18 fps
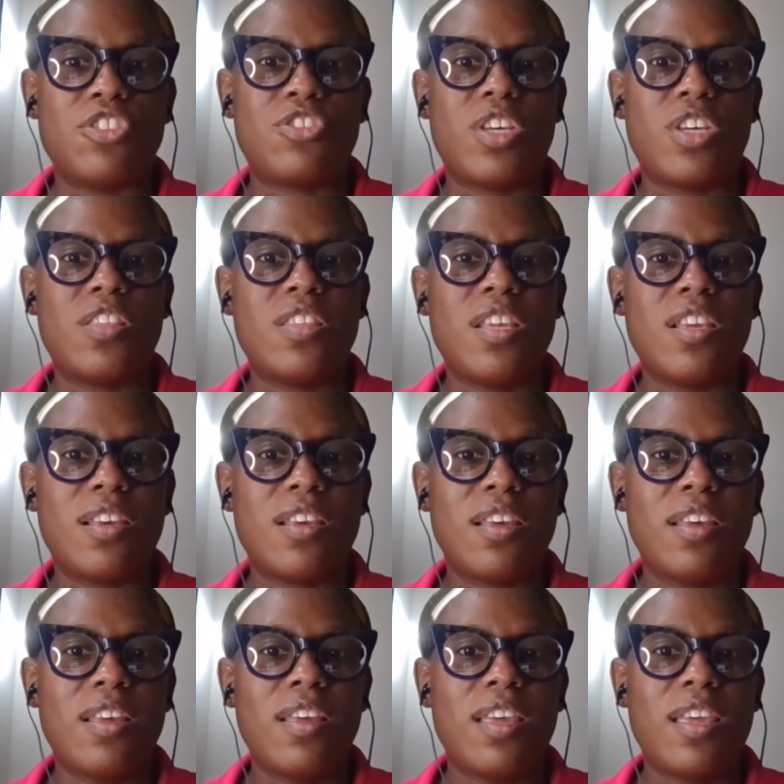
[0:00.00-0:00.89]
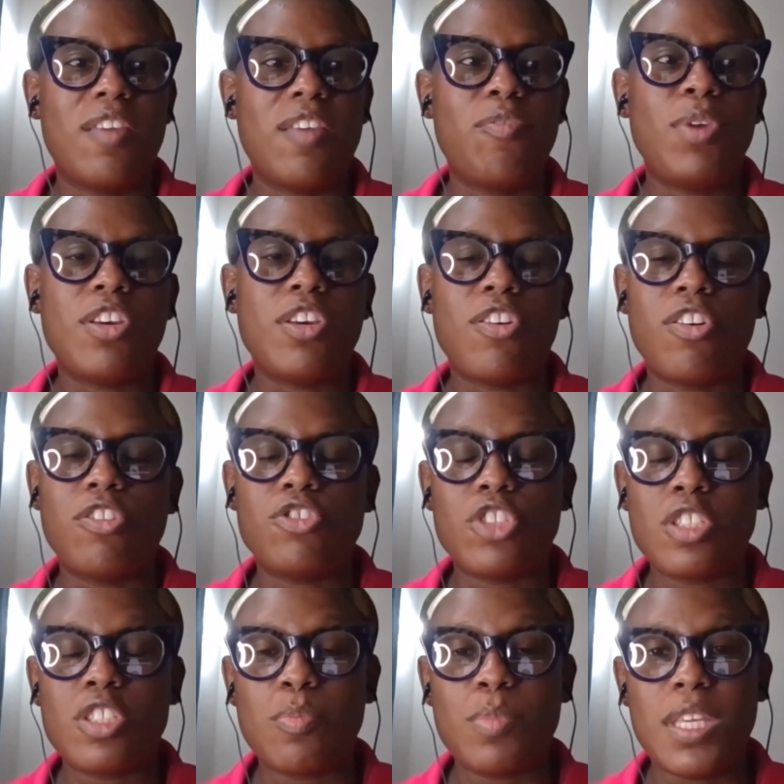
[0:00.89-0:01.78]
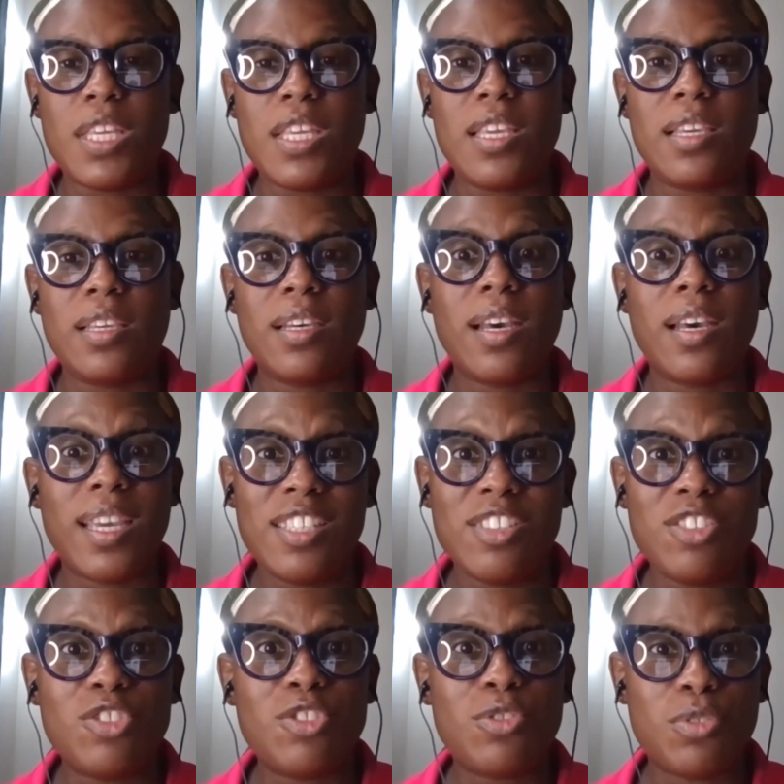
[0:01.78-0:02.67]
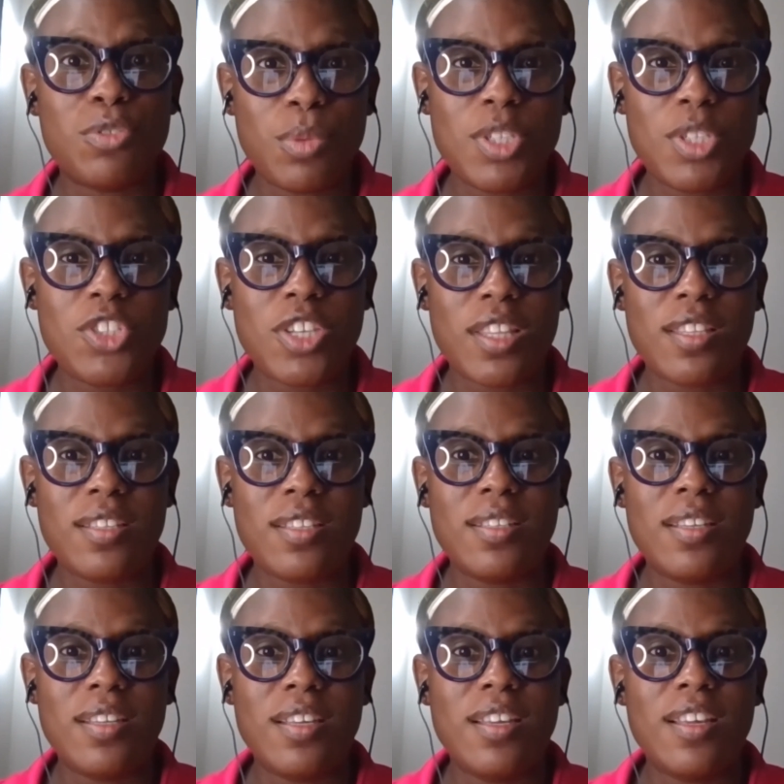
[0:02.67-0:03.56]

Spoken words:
So I think if we can all just be kind to each other,